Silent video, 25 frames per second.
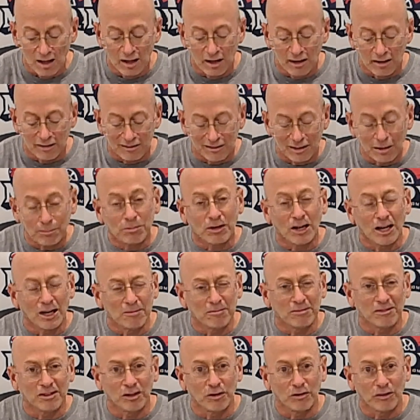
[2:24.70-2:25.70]

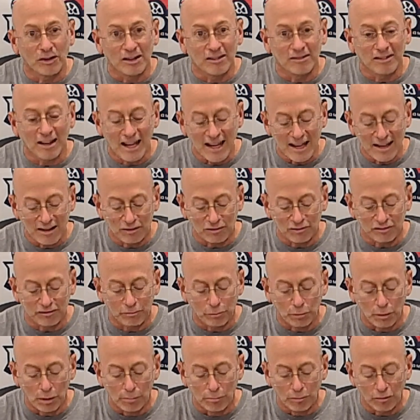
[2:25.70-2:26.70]
Sometimes though, these handles
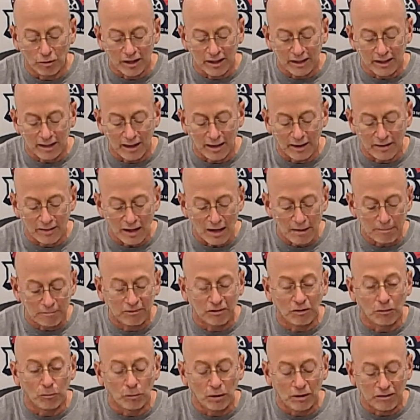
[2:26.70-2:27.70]
will break on them,
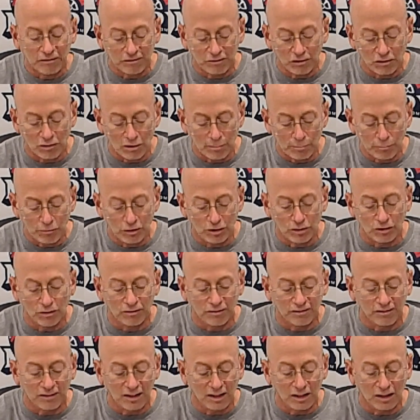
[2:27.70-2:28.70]
so we started
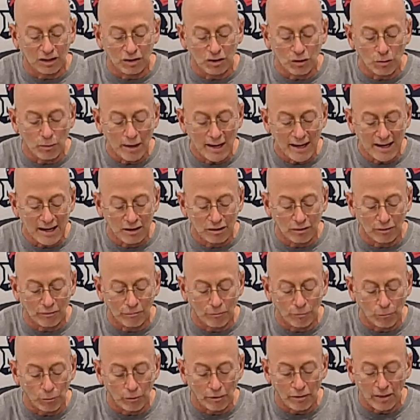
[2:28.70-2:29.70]
producing a new handle
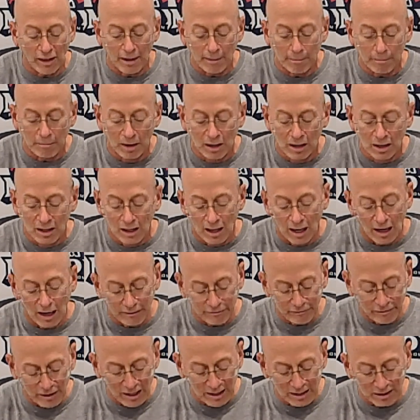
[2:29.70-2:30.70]
for them. I've
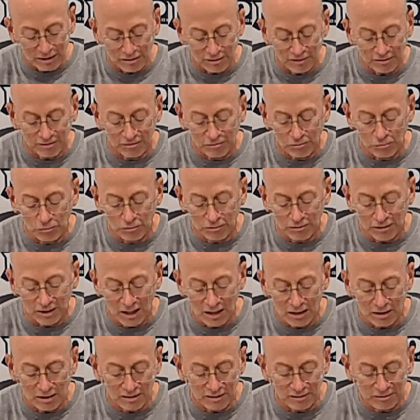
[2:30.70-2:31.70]
taken the screws out
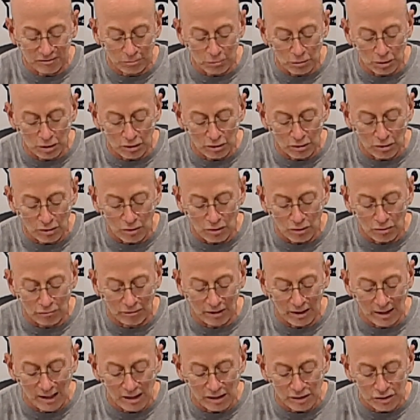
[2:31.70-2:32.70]
of this one all
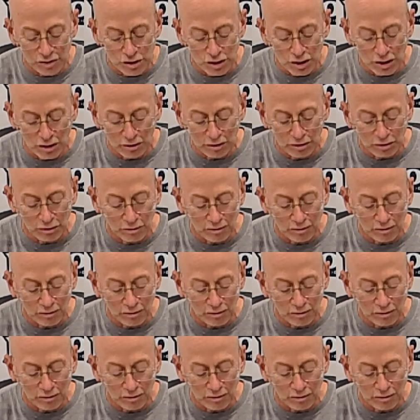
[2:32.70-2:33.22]
ready to show you.